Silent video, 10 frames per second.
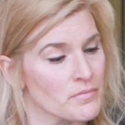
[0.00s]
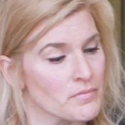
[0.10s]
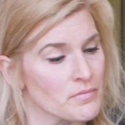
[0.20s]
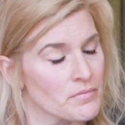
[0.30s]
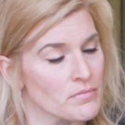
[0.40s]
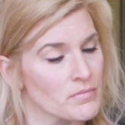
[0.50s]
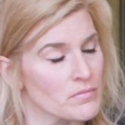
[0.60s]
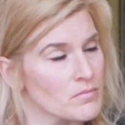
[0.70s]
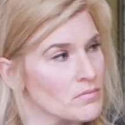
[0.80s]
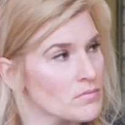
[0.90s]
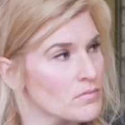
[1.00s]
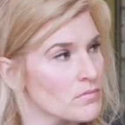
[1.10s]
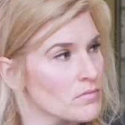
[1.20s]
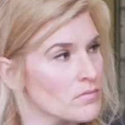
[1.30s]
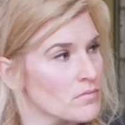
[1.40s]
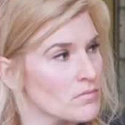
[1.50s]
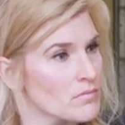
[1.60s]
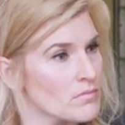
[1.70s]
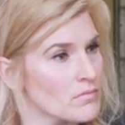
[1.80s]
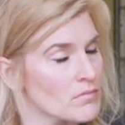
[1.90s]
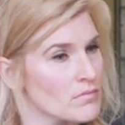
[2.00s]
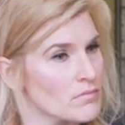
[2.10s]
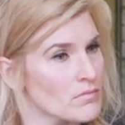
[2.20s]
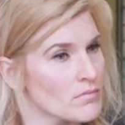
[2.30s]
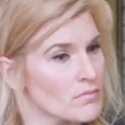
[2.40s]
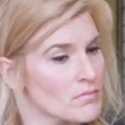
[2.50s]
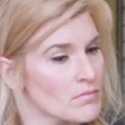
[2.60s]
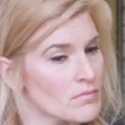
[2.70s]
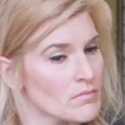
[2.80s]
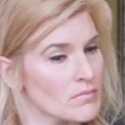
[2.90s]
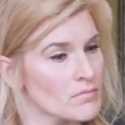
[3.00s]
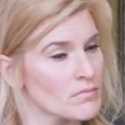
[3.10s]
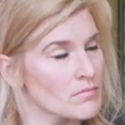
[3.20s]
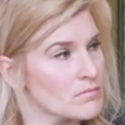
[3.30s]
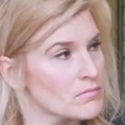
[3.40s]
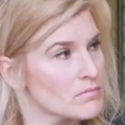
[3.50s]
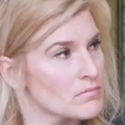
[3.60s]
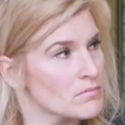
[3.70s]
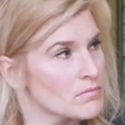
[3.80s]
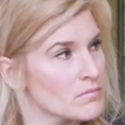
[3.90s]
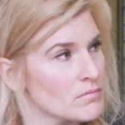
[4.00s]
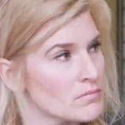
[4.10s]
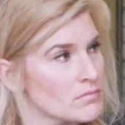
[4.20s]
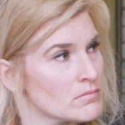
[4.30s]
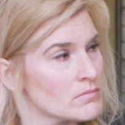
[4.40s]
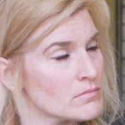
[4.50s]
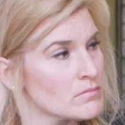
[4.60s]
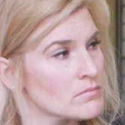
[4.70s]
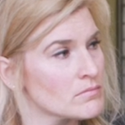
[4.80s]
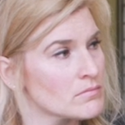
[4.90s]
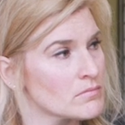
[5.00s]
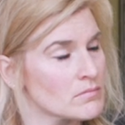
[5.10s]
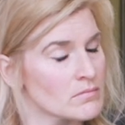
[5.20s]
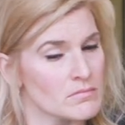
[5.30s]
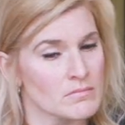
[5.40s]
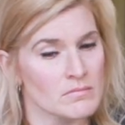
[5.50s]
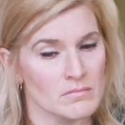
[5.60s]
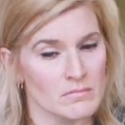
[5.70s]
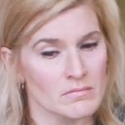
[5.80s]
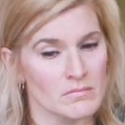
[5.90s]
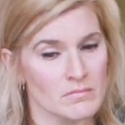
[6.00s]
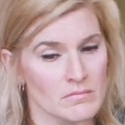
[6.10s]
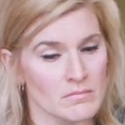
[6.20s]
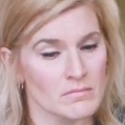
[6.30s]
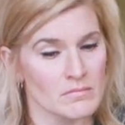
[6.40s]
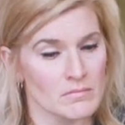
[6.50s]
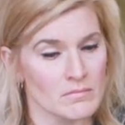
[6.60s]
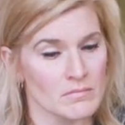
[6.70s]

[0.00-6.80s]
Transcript: No words are spoken by the person on screen.